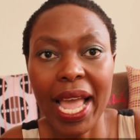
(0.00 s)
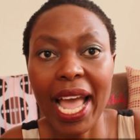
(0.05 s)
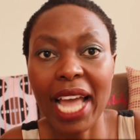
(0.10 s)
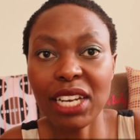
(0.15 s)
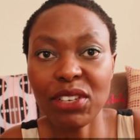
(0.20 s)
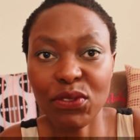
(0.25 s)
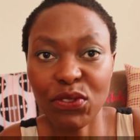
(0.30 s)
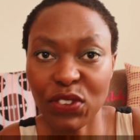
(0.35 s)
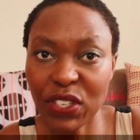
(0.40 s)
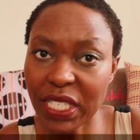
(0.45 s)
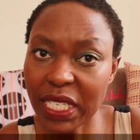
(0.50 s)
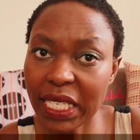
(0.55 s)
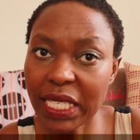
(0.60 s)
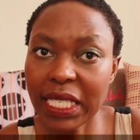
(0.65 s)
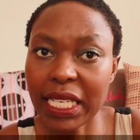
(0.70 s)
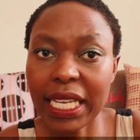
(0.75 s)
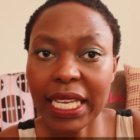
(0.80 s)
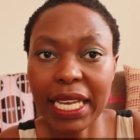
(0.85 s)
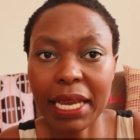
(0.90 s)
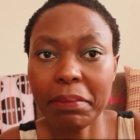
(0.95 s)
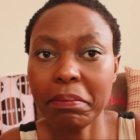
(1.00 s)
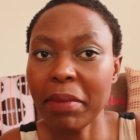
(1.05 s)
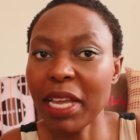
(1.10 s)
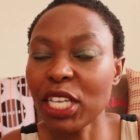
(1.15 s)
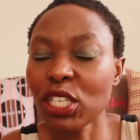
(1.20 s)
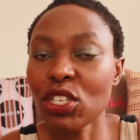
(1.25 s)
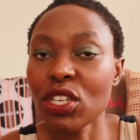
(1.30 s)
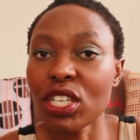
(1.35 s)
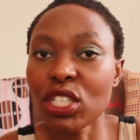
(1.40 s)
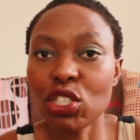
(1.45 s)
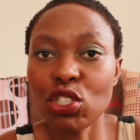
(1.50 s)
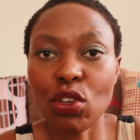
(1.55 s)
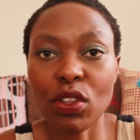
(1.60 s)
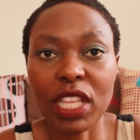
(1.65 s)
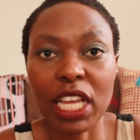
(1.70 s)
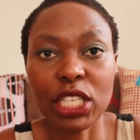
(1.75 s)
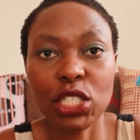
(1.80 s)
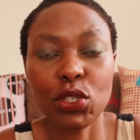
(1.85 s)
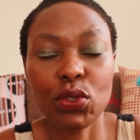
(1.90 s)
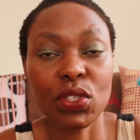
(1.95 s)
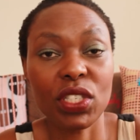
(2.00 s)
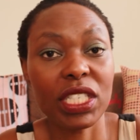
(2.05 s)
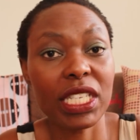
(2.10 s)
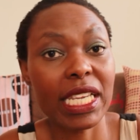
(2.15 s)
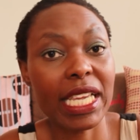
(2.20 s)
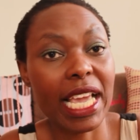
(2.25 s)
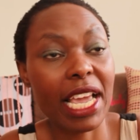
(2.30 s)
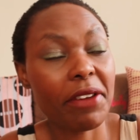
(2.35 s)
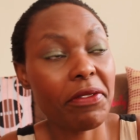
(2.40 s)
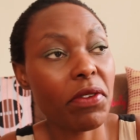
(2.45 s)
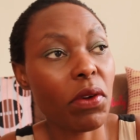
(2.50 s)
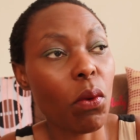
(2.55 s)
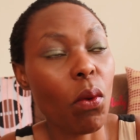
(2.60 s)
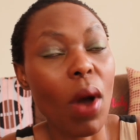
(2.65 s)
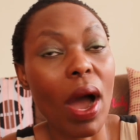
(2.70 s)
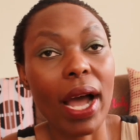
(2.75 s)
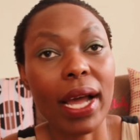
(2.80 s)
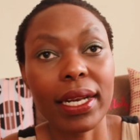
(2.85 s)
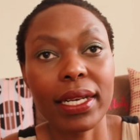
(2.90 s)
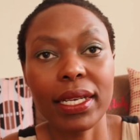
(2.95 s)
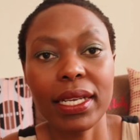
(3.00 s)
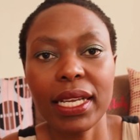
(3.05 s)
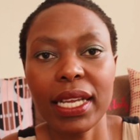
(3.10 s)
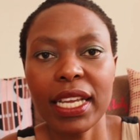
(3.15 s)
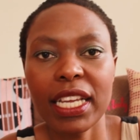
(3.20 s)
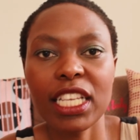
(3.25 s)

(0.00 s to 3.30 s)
and visiting and making sure that you see everyone